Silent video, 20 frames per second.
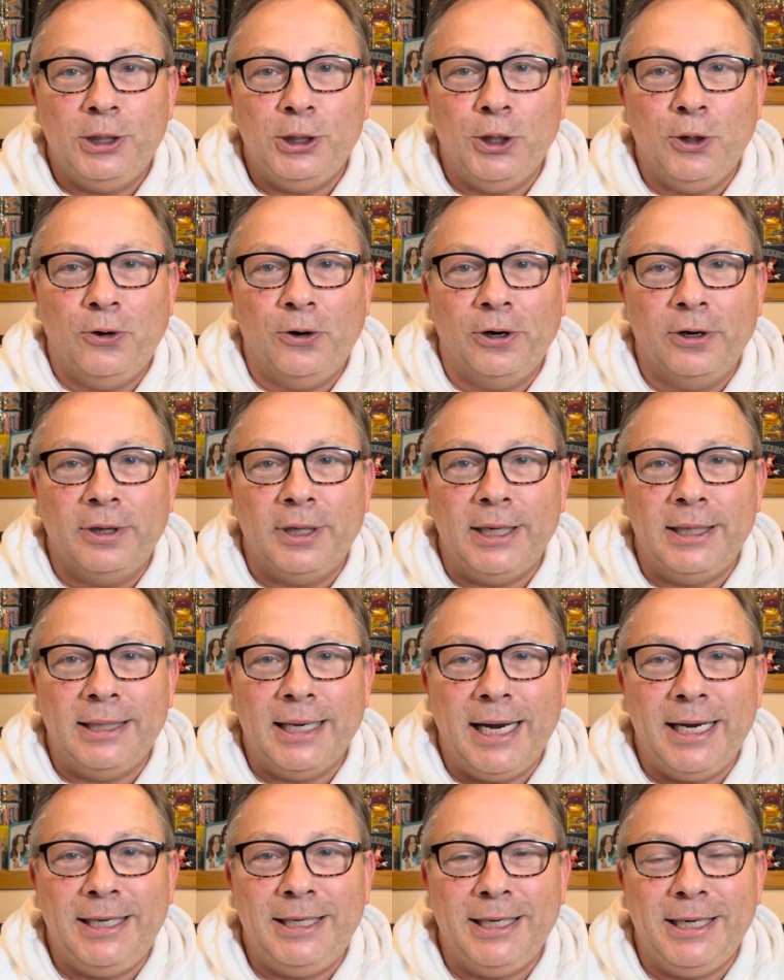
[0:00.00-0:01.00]
newer than
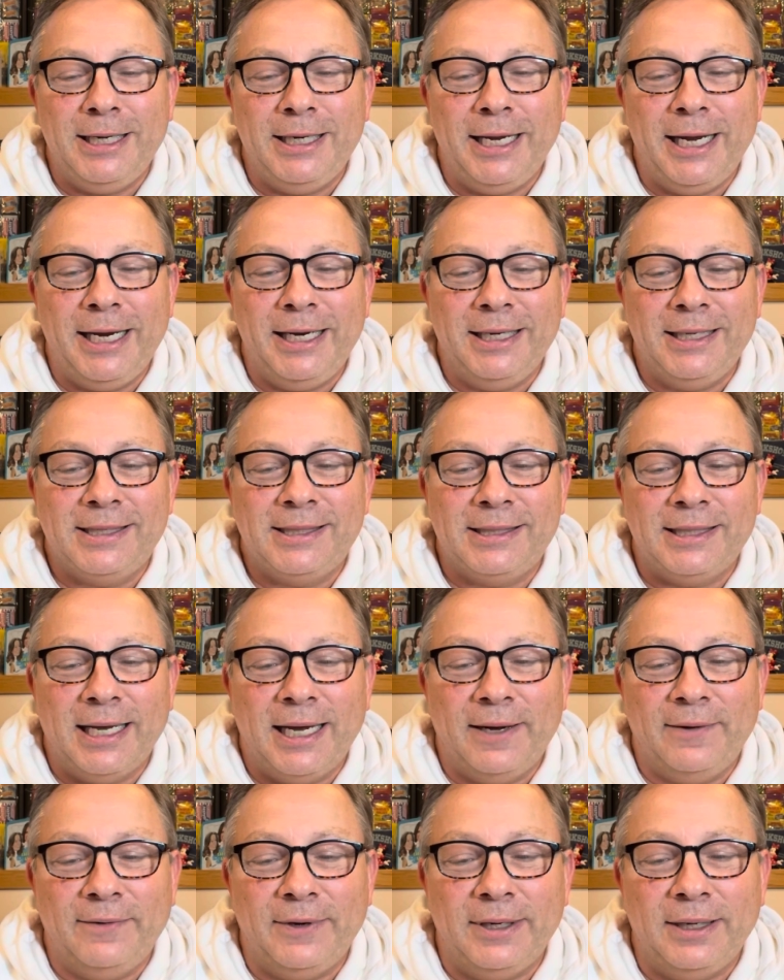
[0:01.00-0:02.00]

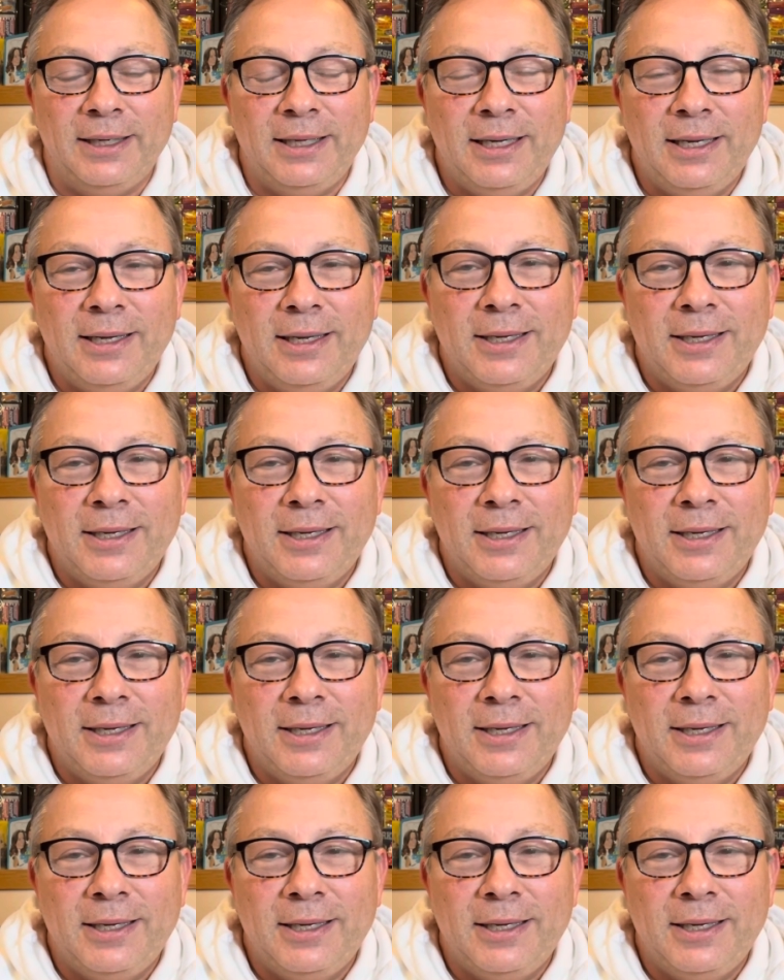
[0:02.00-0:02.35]
1987.